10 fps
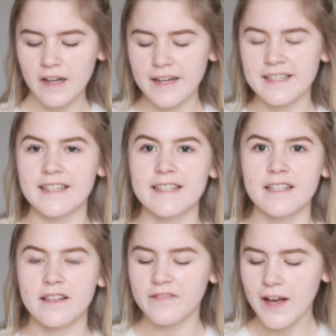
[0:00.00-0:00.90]
Okay,
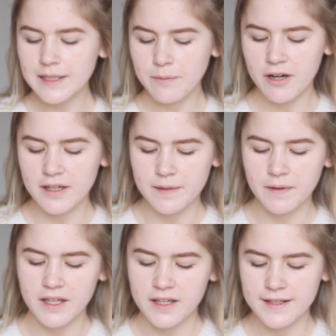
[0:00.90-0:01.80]
so the first product I'm
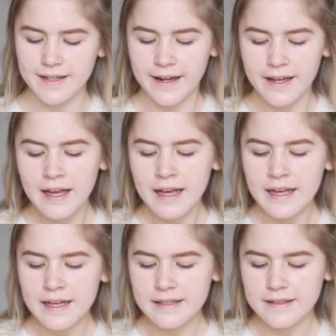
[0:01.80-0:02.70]
going to use today
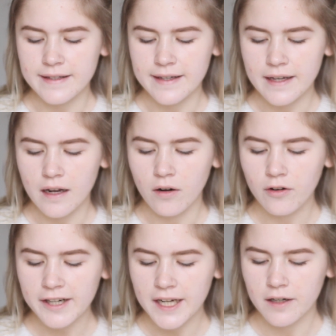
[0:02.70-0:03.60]
is the
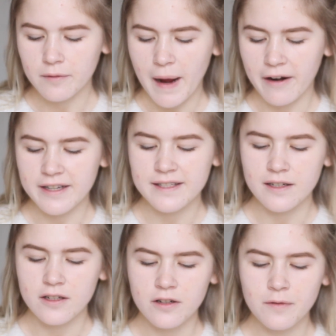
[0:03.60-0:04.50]
L'Oreal Paris
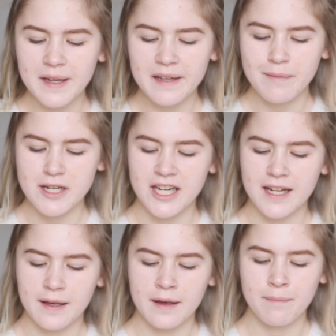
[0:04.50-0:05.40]
Lumi
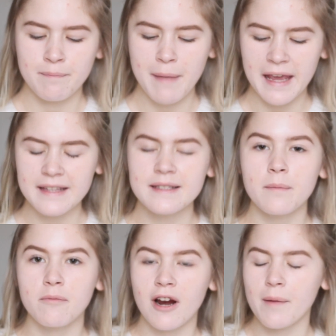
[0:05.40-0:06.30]
Magique
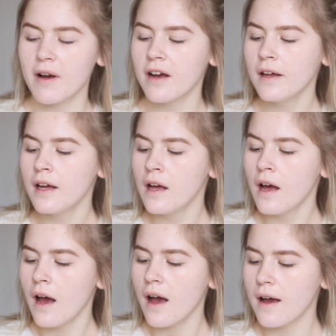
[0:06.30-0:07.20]
Base Primer.
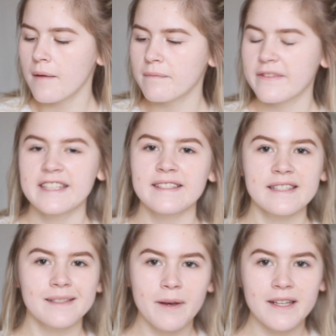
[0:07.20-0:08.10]
This
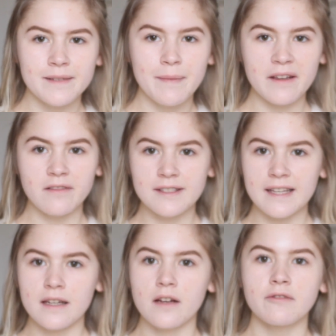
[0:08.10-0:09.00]
is supposed to make your
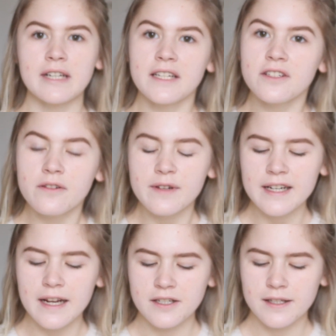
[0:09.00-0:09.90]
skin look really
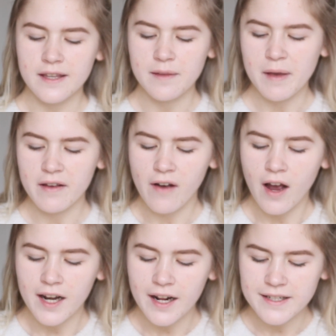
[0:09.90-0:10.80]
dewy and just give a bit of
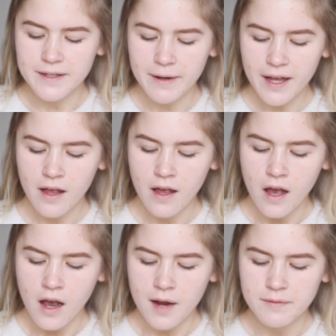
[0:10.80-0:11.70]
highlight to it.
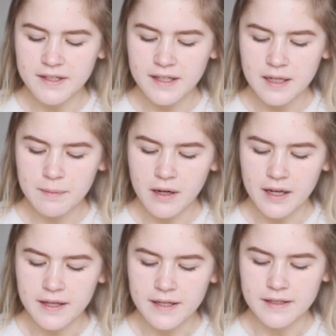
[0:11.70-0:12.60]
I'm just going to
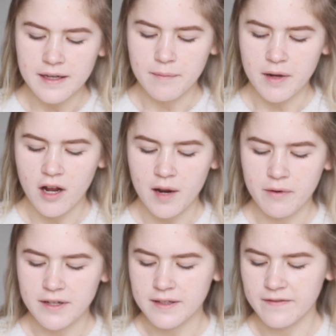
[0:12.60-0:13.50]
apply this at my high
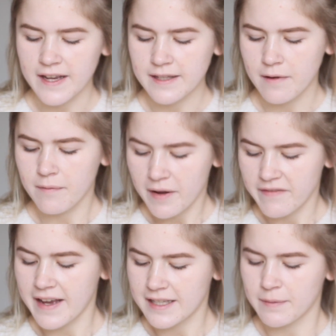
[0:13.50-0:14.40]
points of the face on my
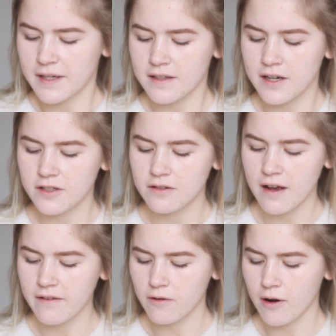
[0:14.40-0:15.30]
face because I do
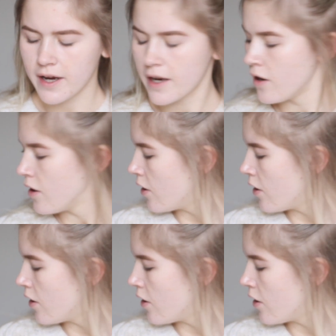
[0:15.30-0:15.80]
have quite